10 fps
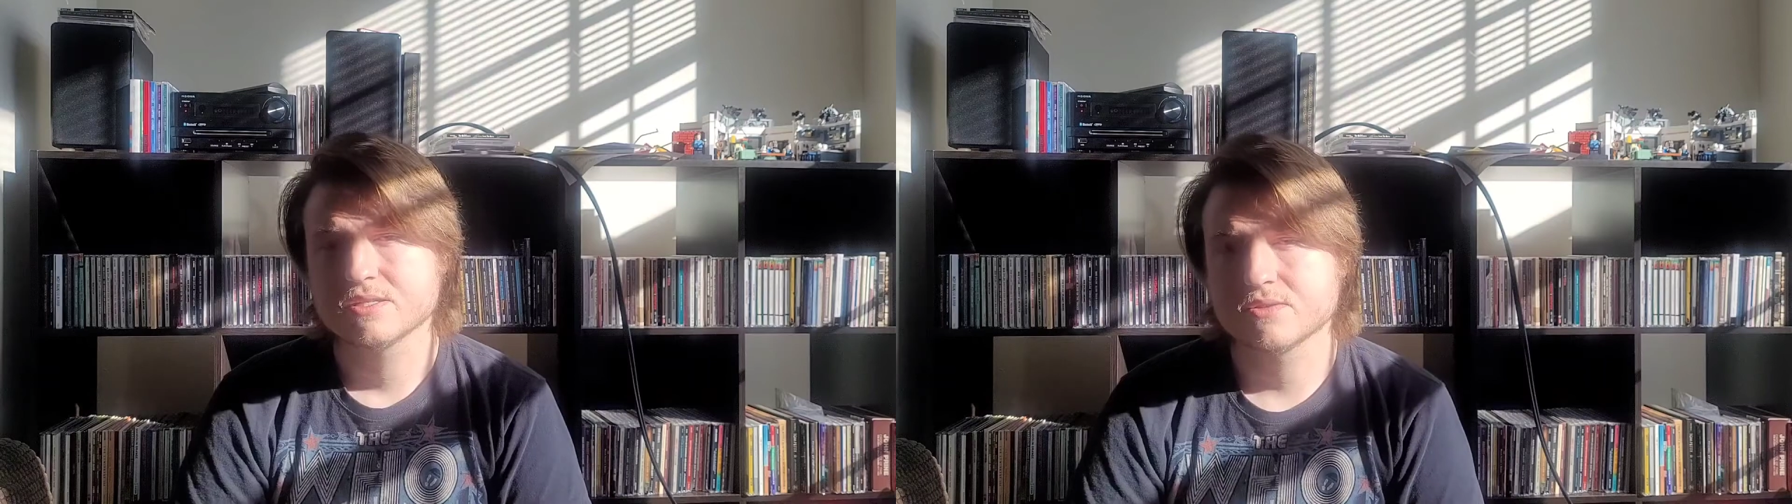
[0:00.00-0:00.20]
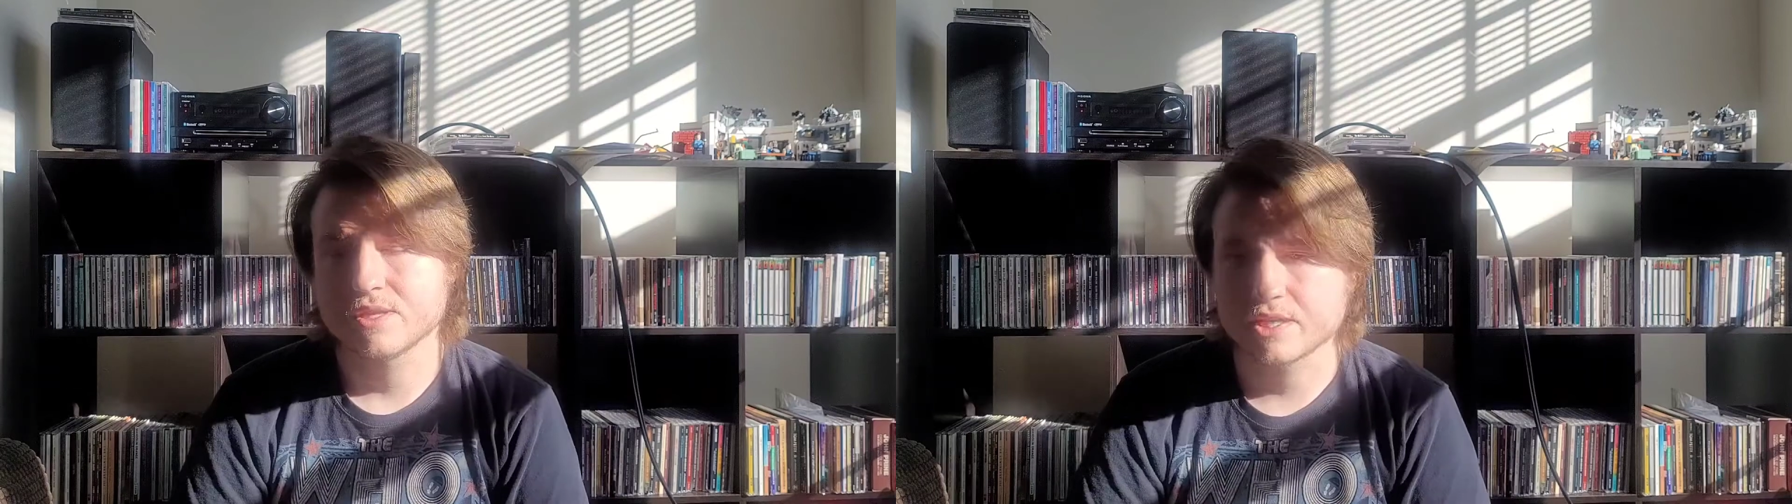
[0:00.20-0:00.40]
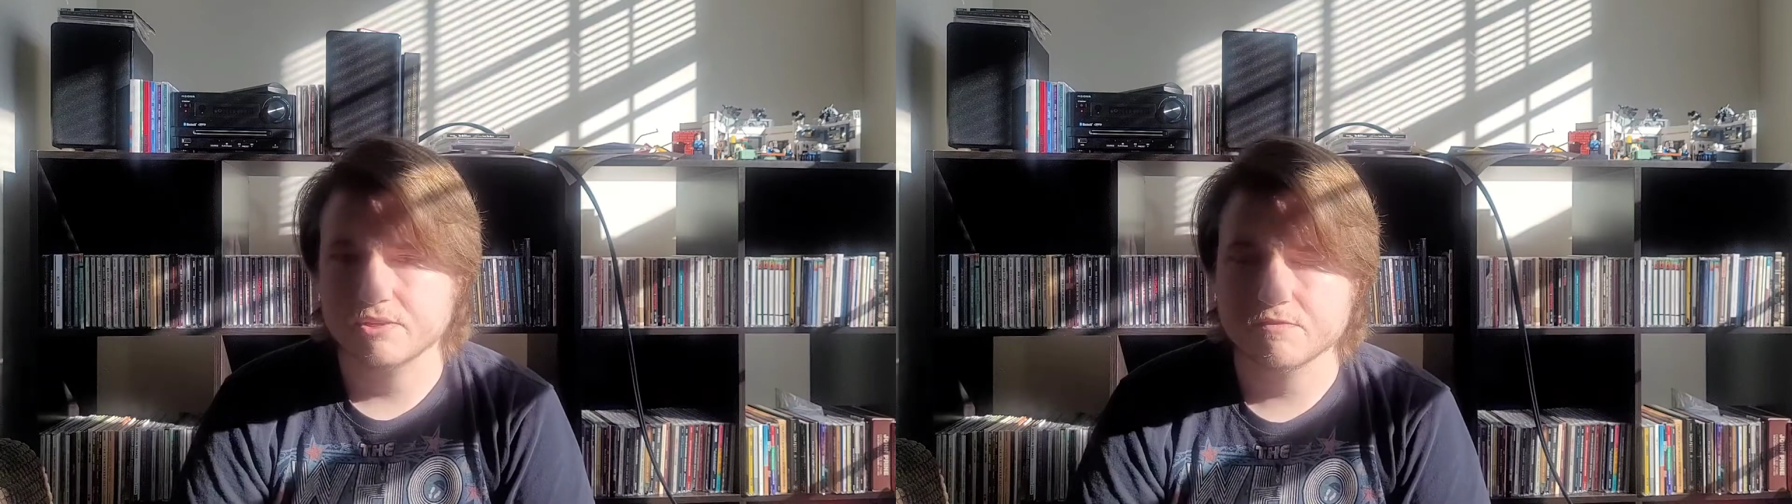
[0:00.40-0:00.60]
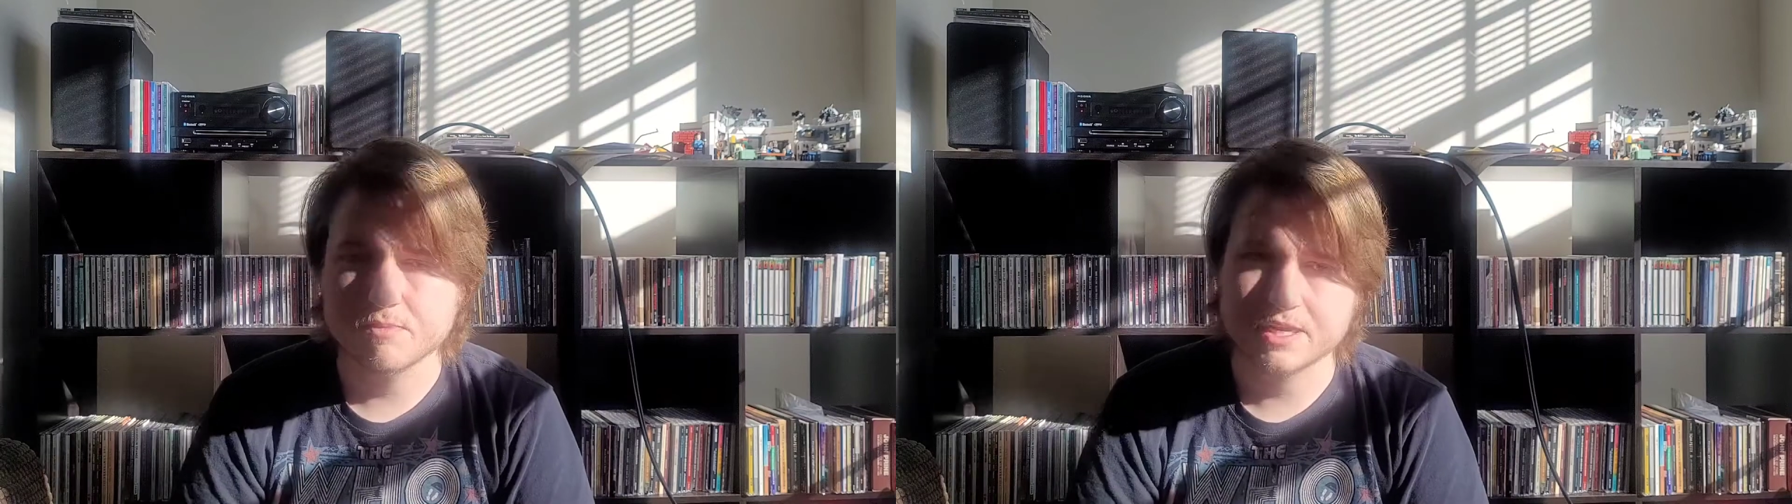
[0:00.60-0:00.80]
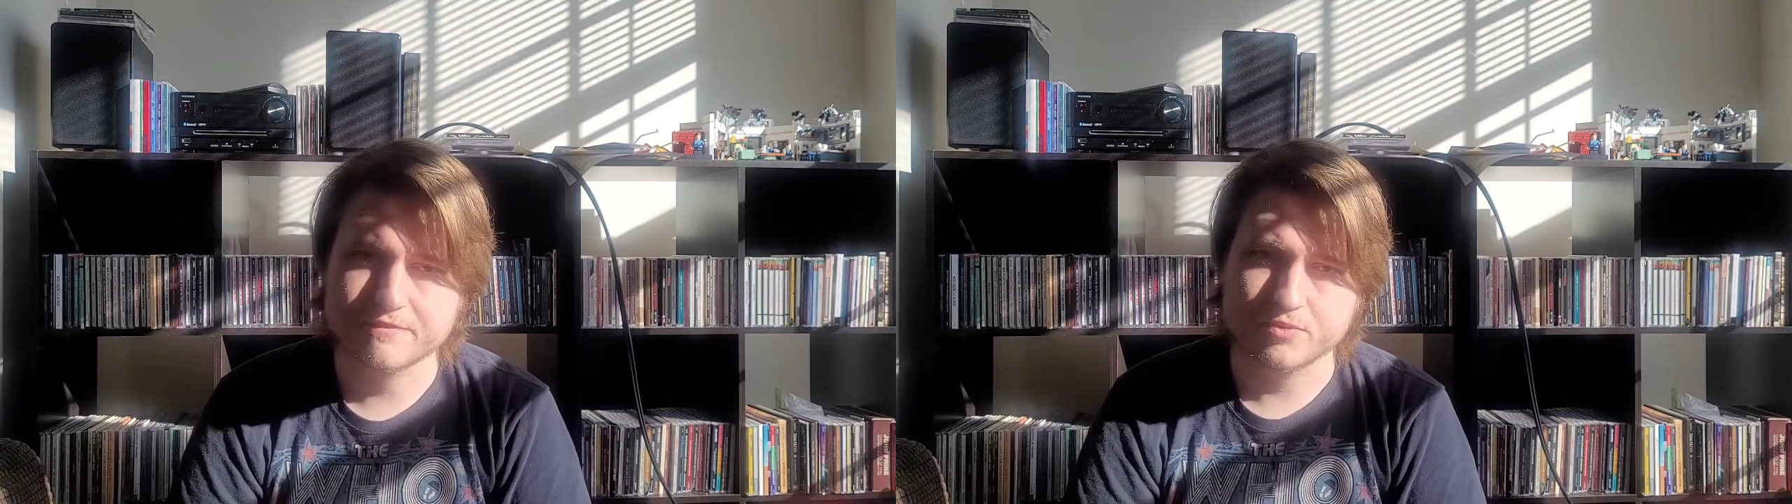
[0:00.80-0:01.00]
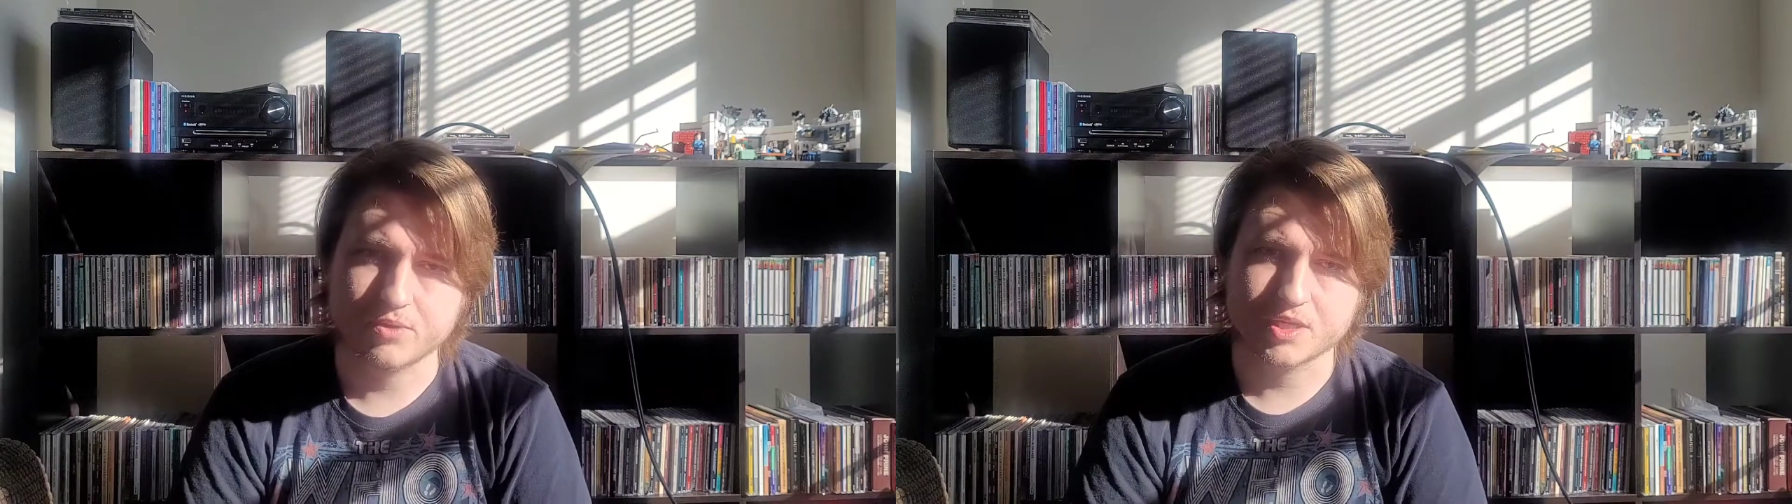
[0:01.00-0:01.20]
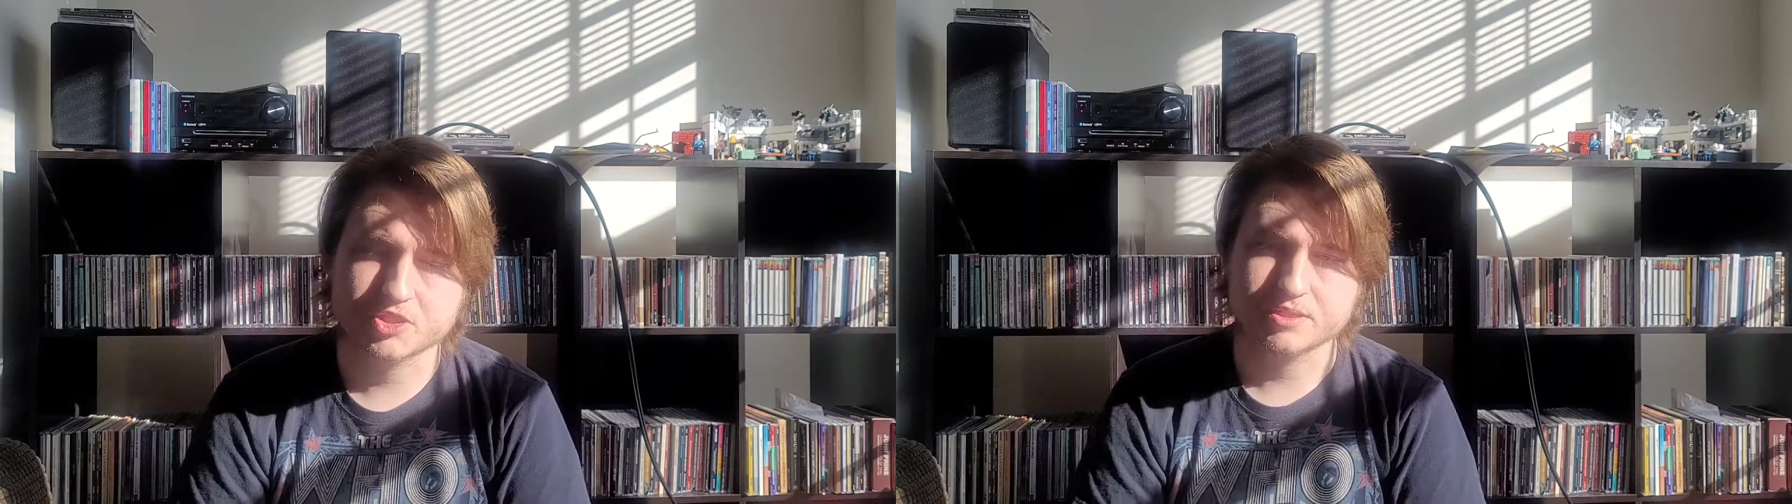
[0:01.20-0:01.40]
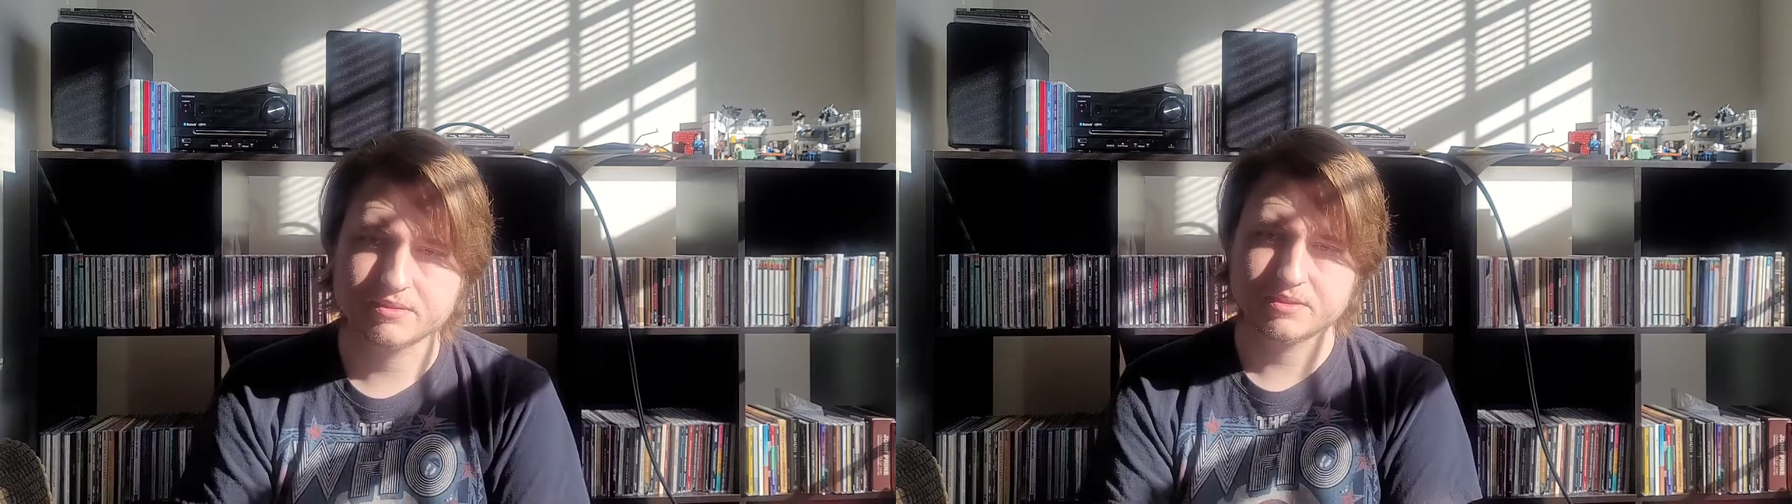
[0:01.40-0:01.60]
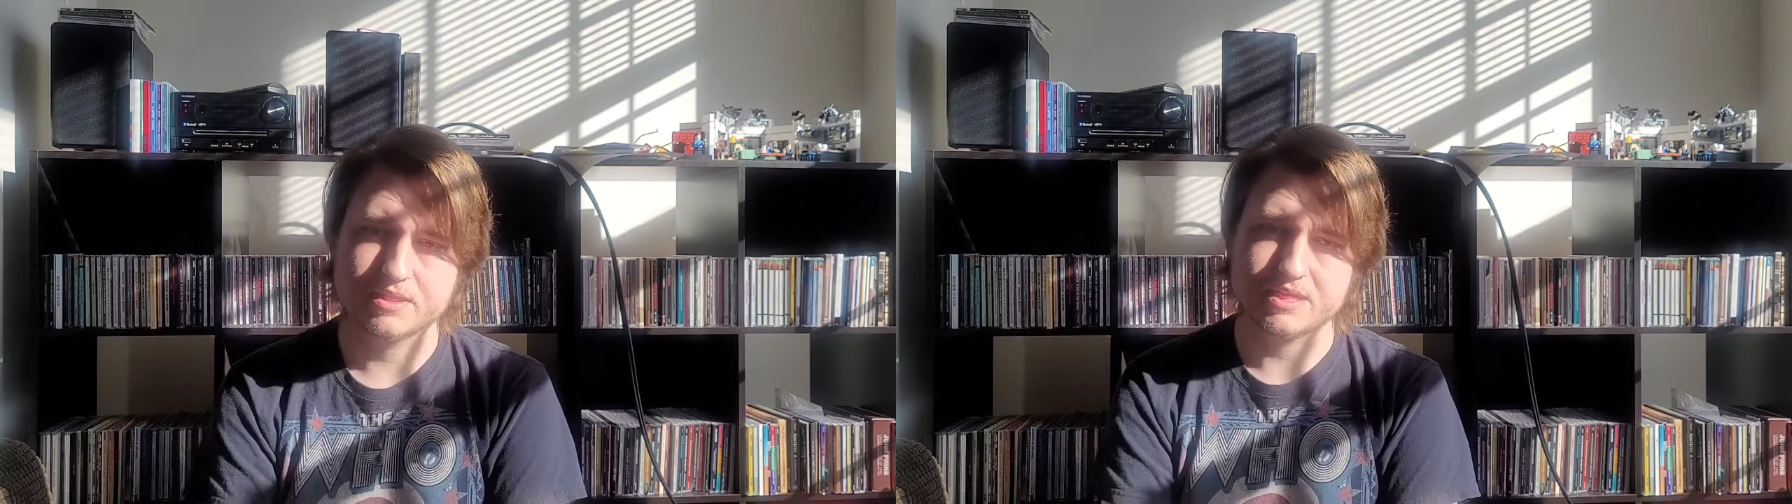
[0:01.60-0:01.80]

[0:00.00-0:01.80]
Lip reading: So thank you everybody for watching.